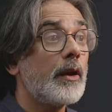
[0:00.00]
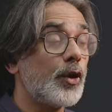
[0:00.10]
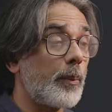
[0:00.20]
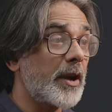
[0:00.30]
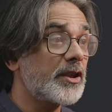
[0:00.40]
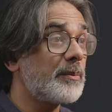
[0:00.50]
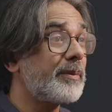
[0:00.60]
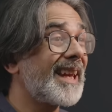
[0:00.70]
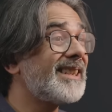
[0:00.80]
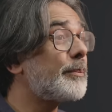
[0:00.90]
Your budget
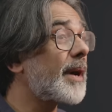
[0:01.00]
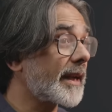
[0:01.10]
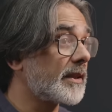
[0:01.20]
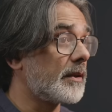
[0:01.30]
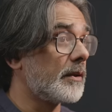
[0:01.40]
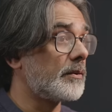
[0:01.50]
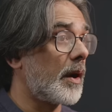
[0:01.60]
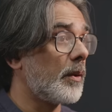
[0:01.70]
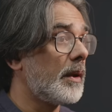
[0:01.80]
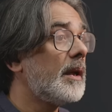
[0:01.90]
plays a practical
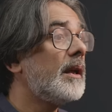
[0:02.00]
role,